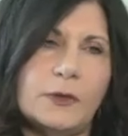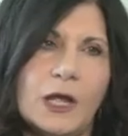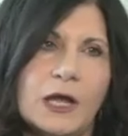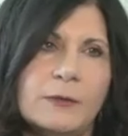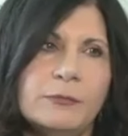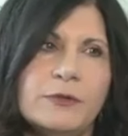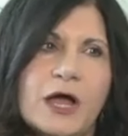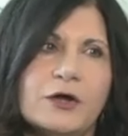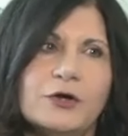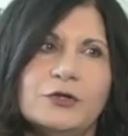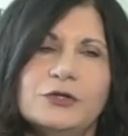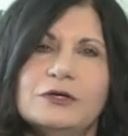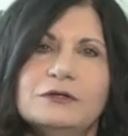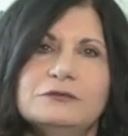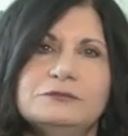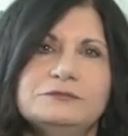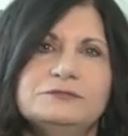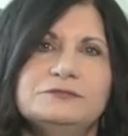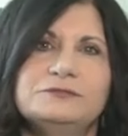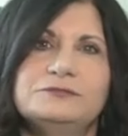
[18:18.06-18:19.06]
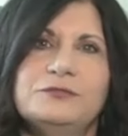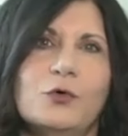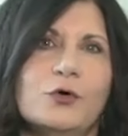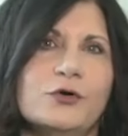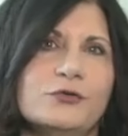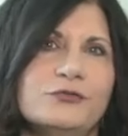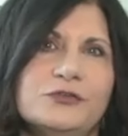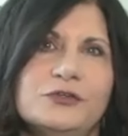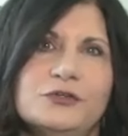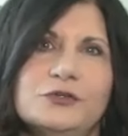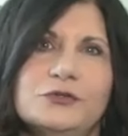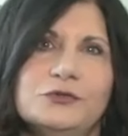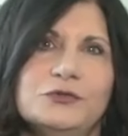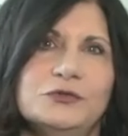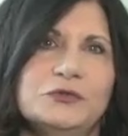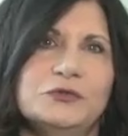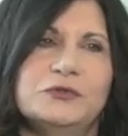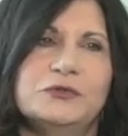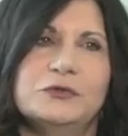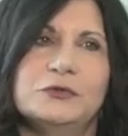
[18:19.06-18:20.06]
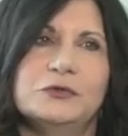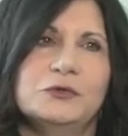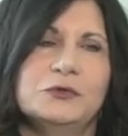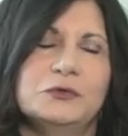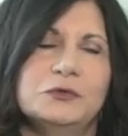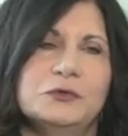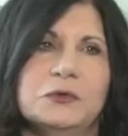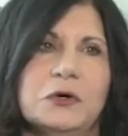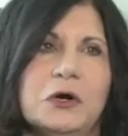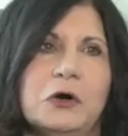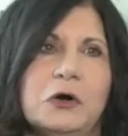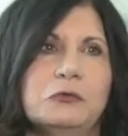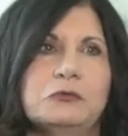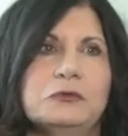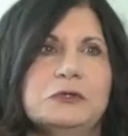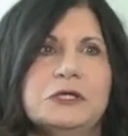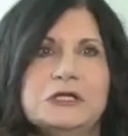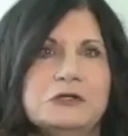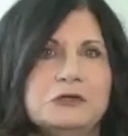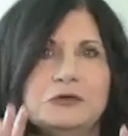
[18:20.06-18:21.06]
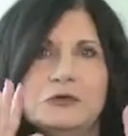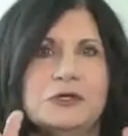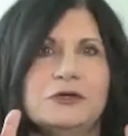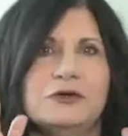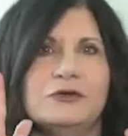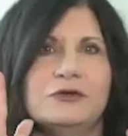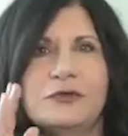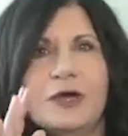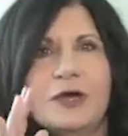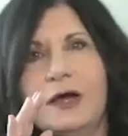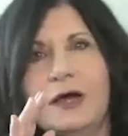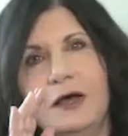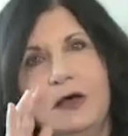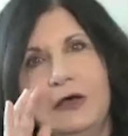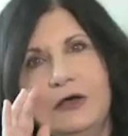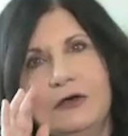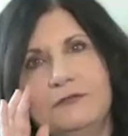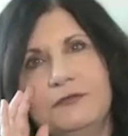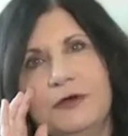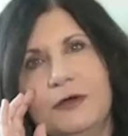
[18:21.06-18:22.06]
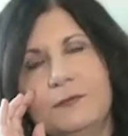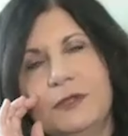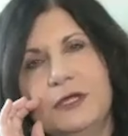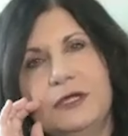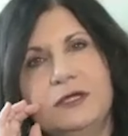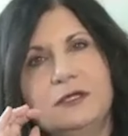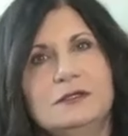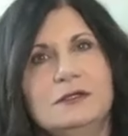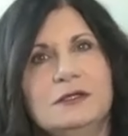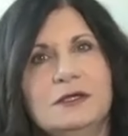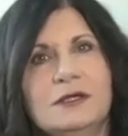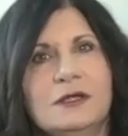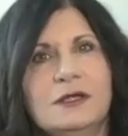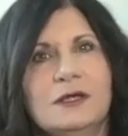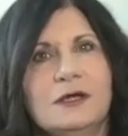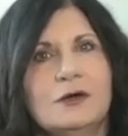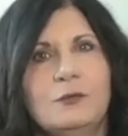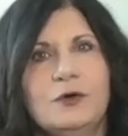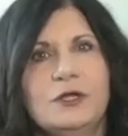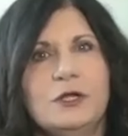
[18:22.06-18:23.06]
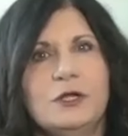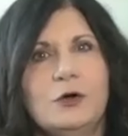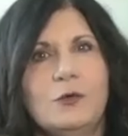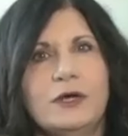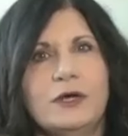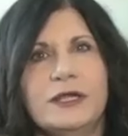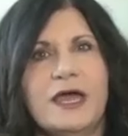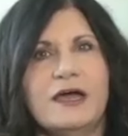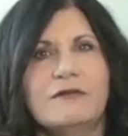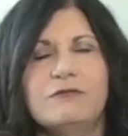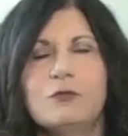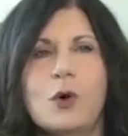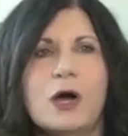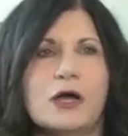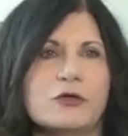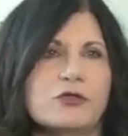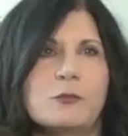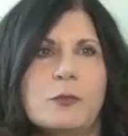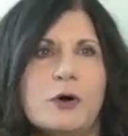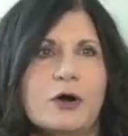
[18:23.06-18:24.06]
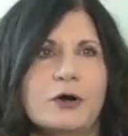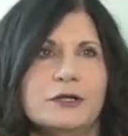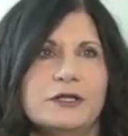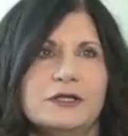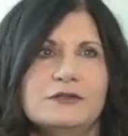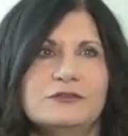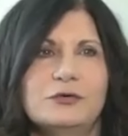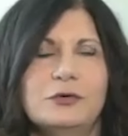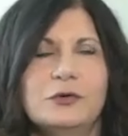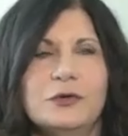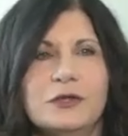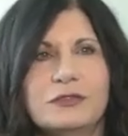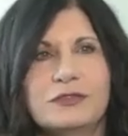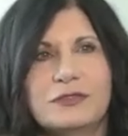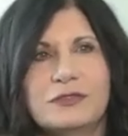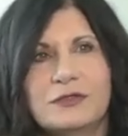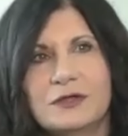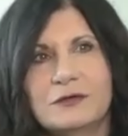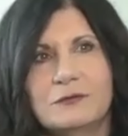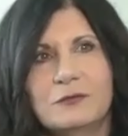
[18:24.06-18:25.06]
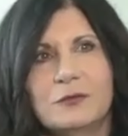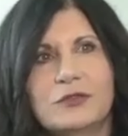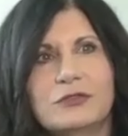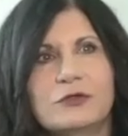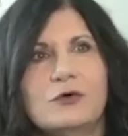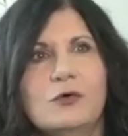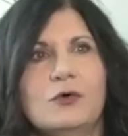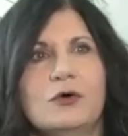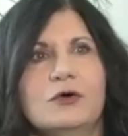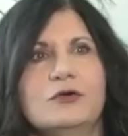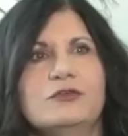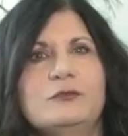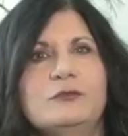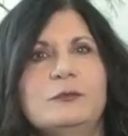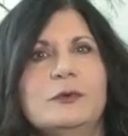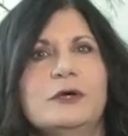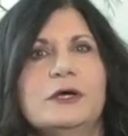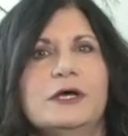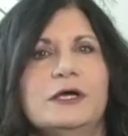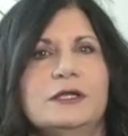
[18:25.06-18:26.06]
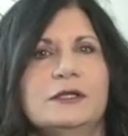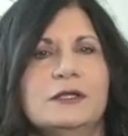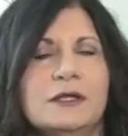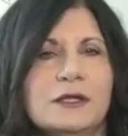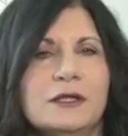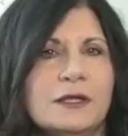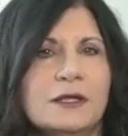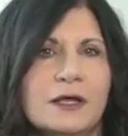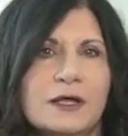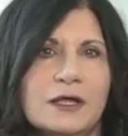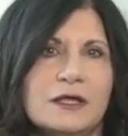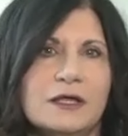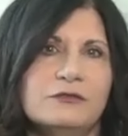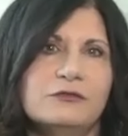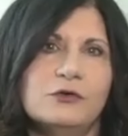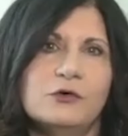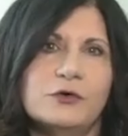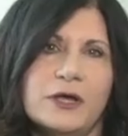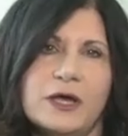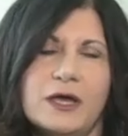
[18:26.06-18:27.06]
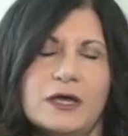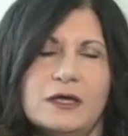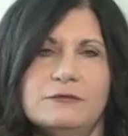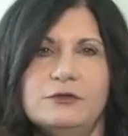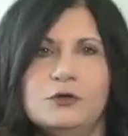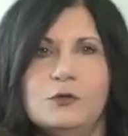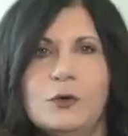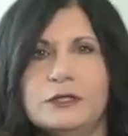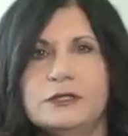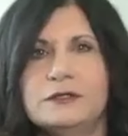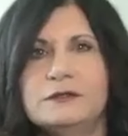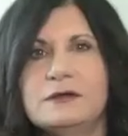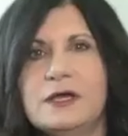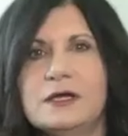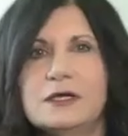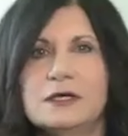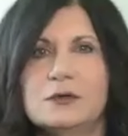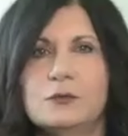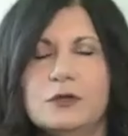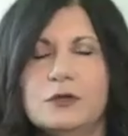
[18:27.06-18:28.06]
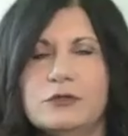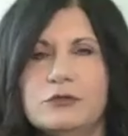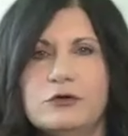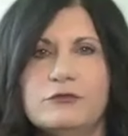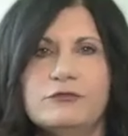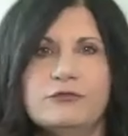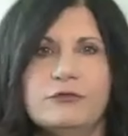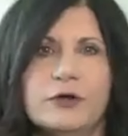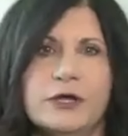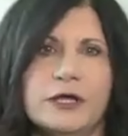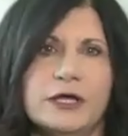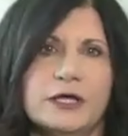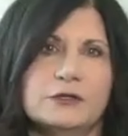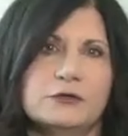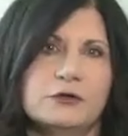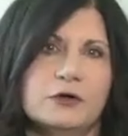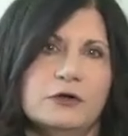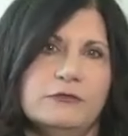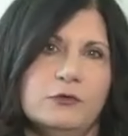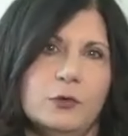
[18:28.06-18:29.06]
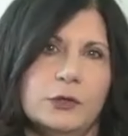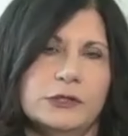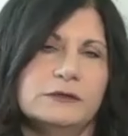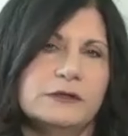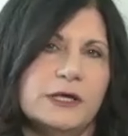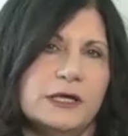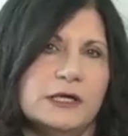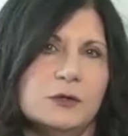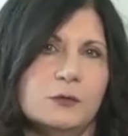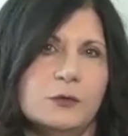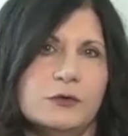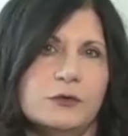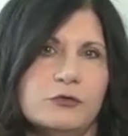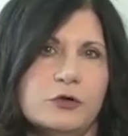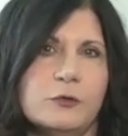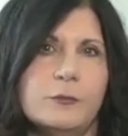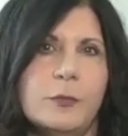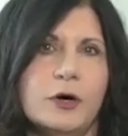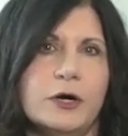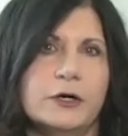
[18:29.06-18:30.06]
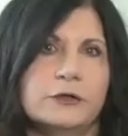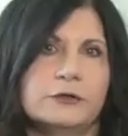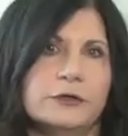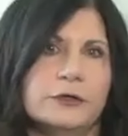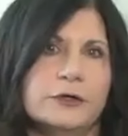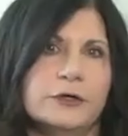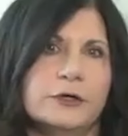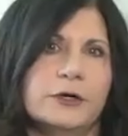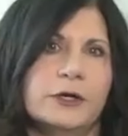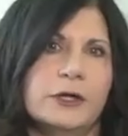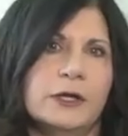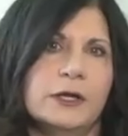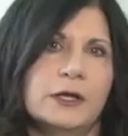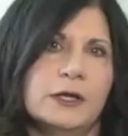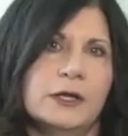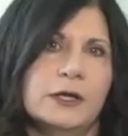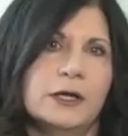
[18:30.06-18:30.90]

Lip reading: not going to force you to only do it yourself. I mean, we don't want to have watch parties with the course, but it's okay if you want to take it with your friend or if you want to take it with your partner.